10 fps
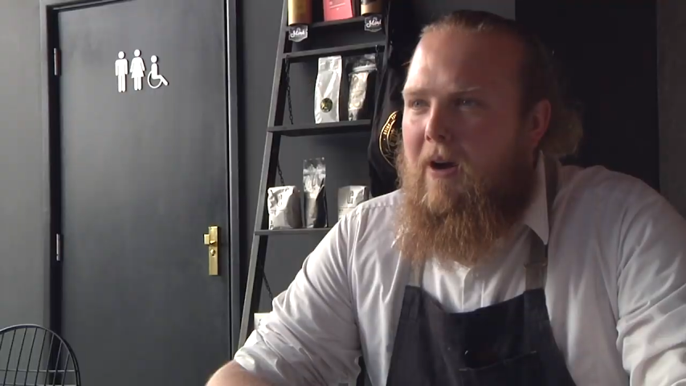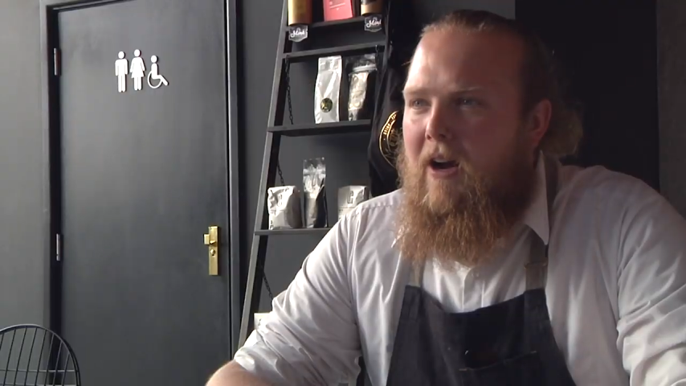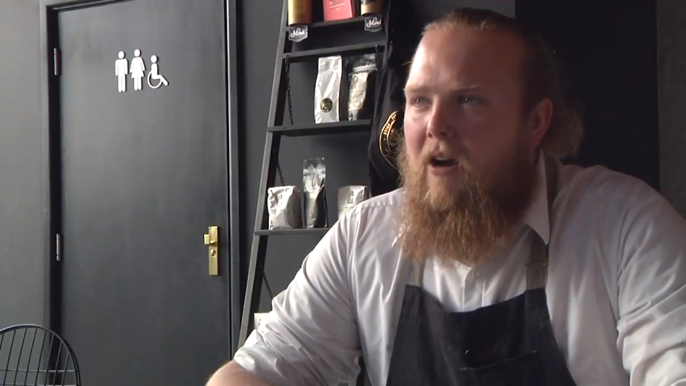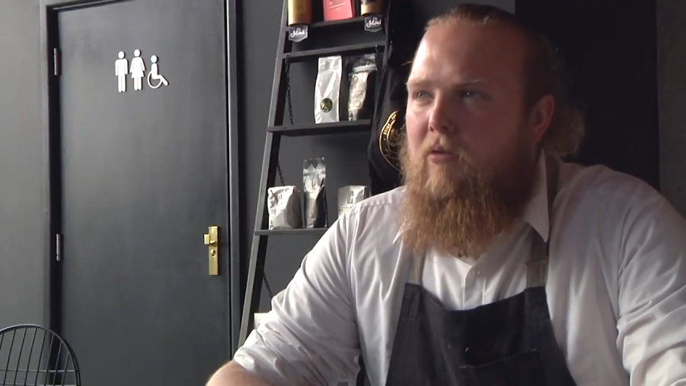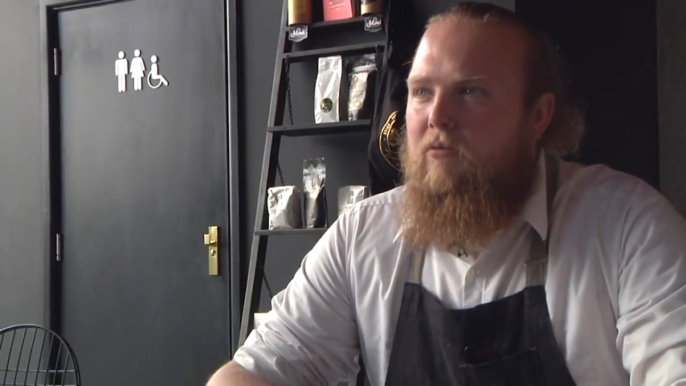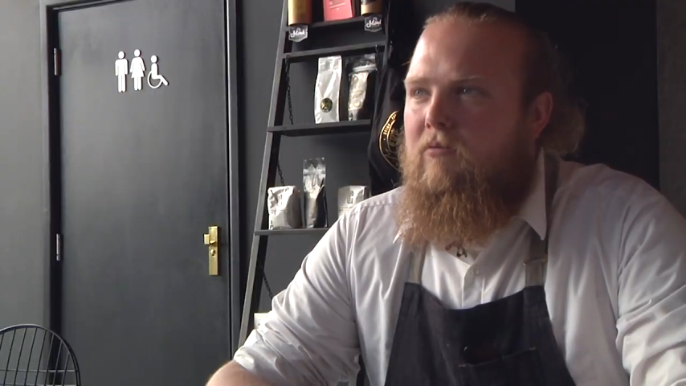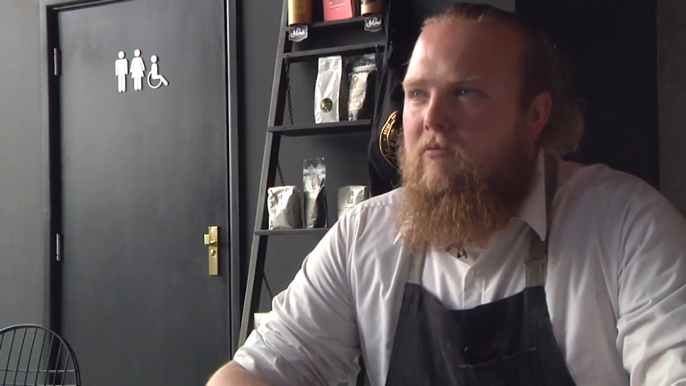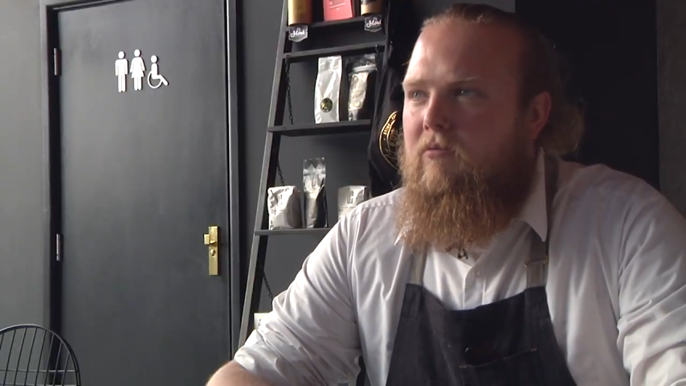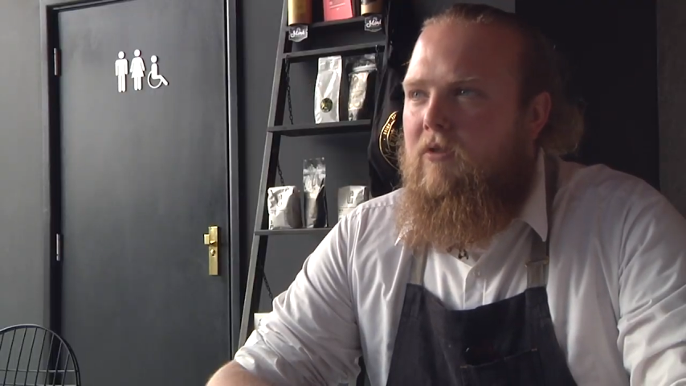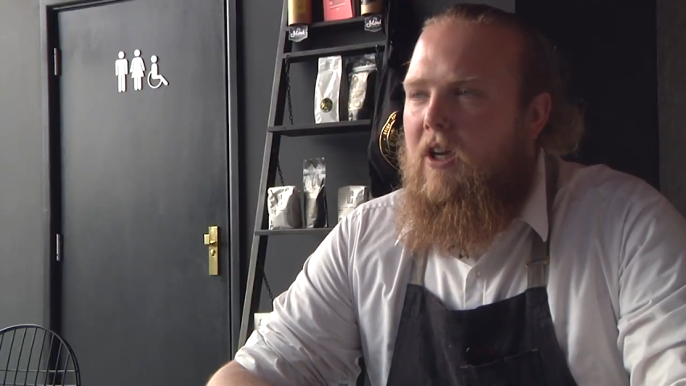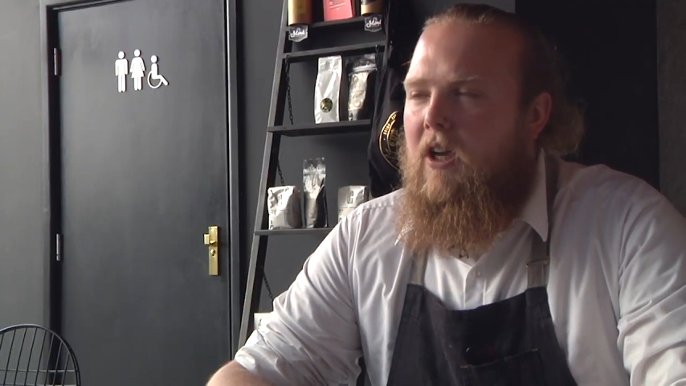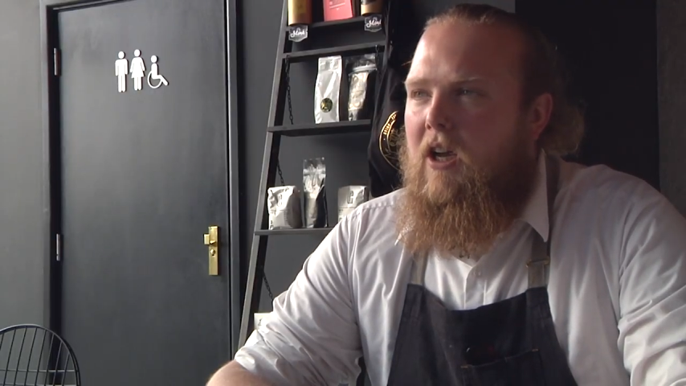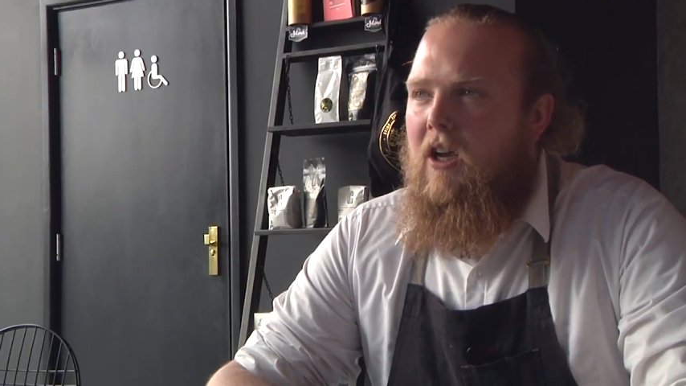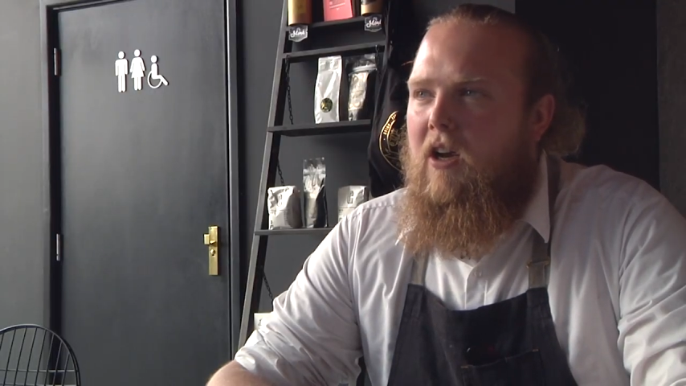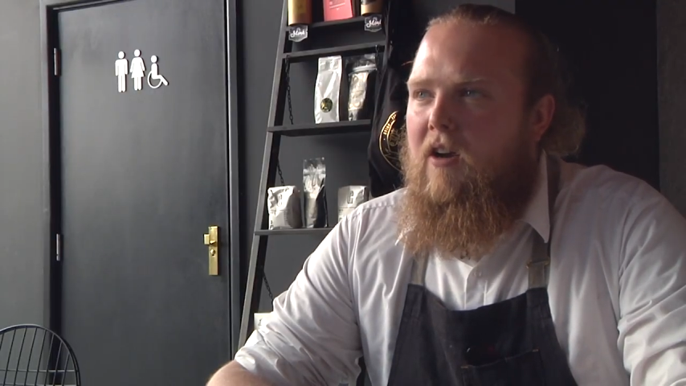about
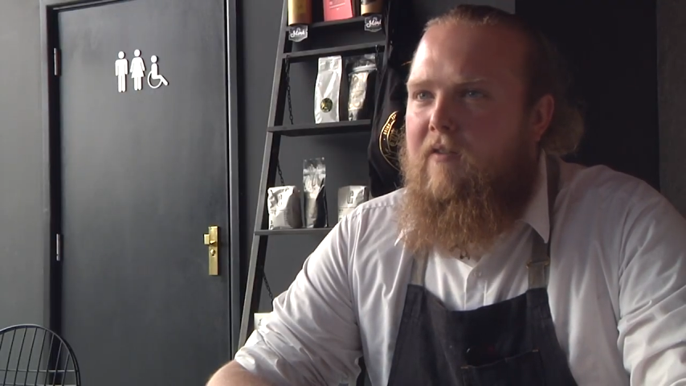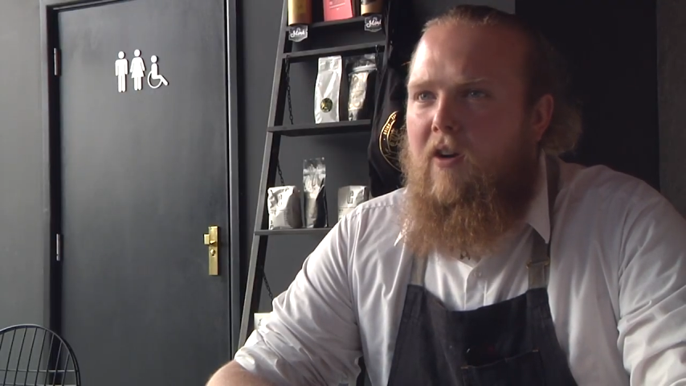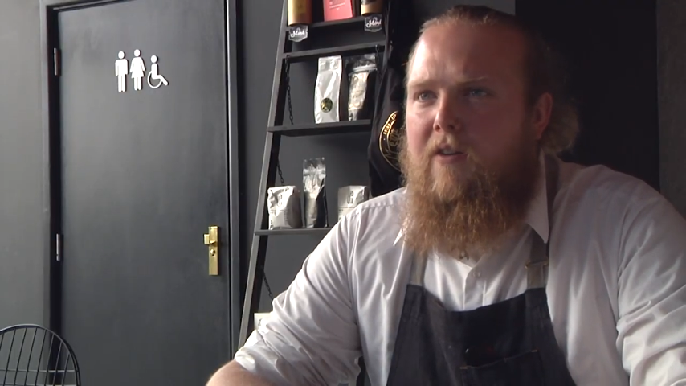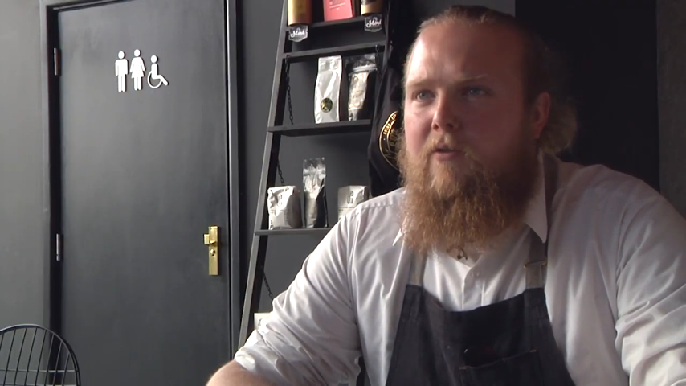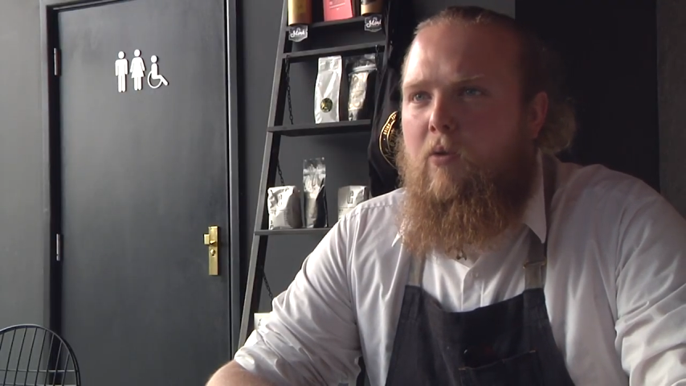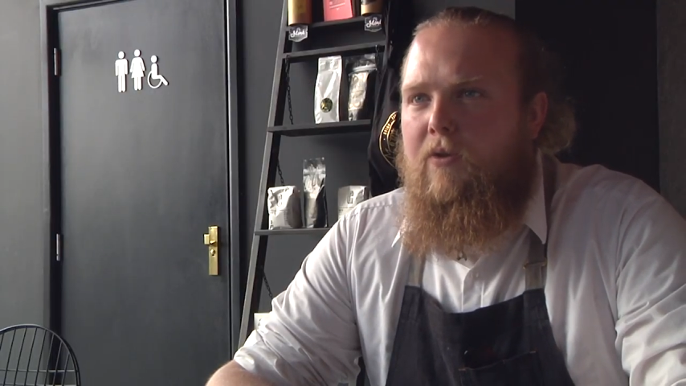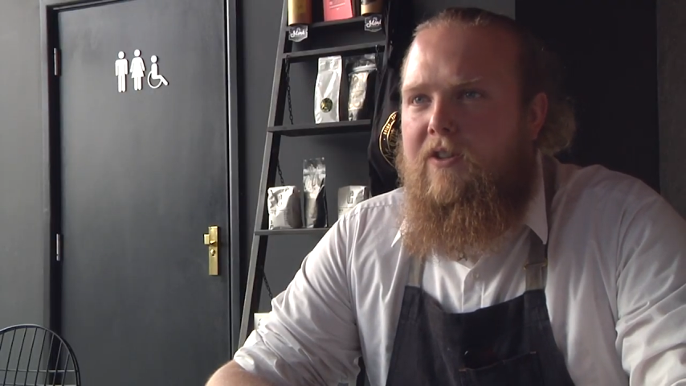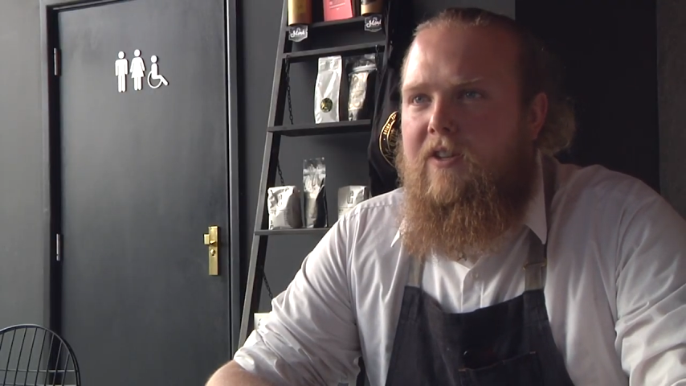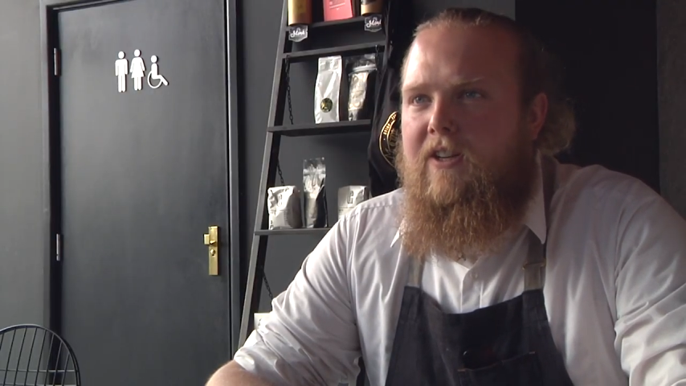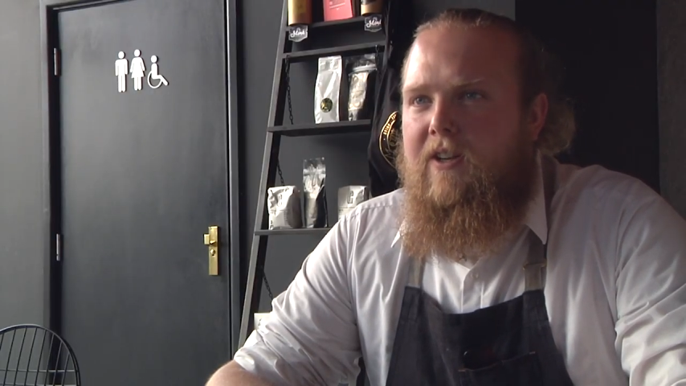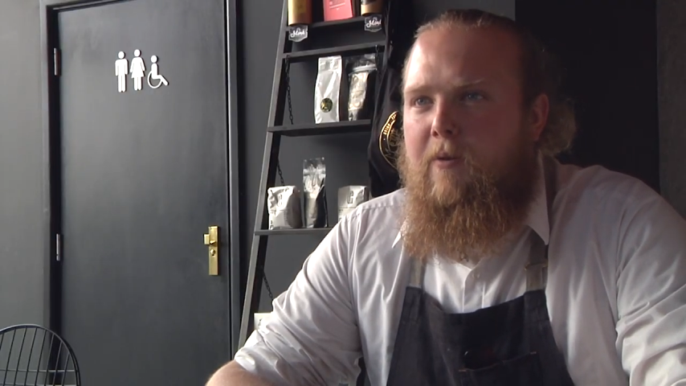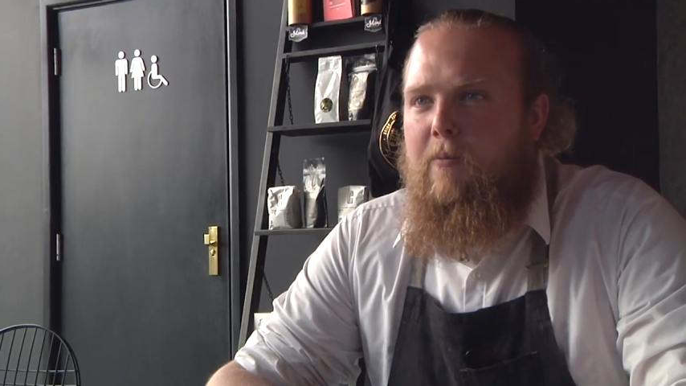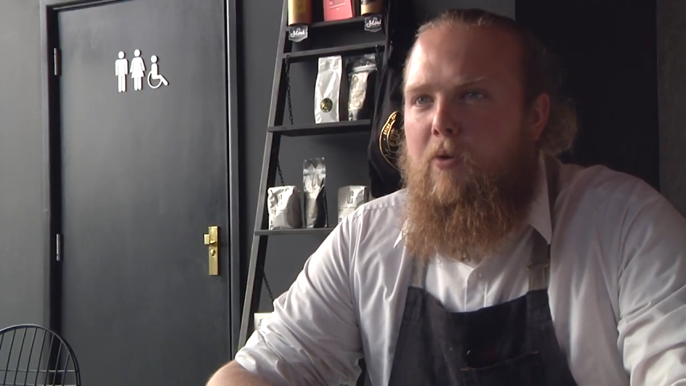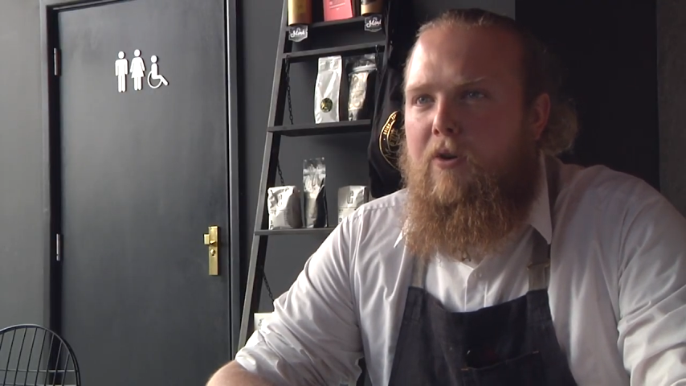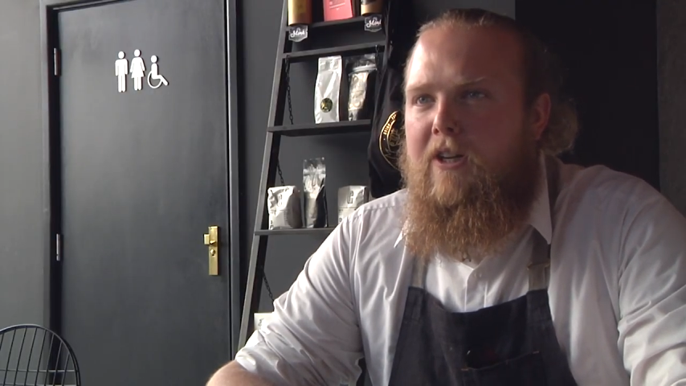5:30, 5:45
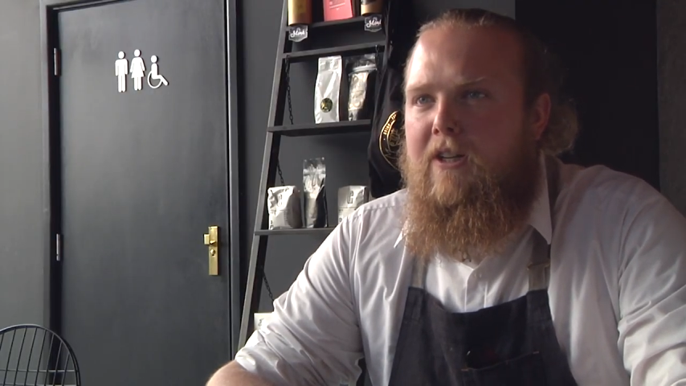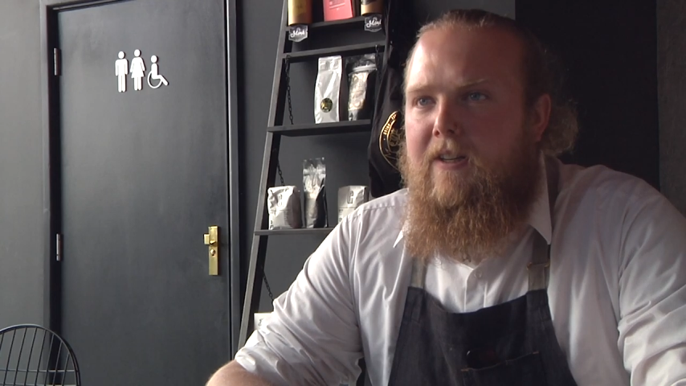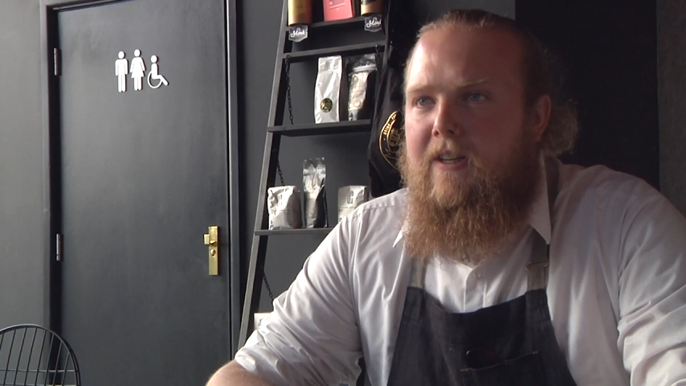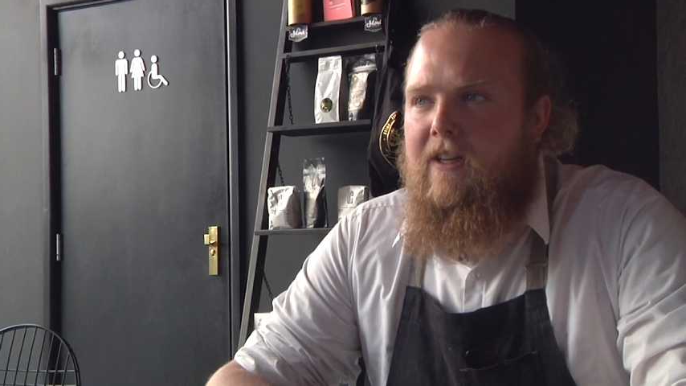every morning,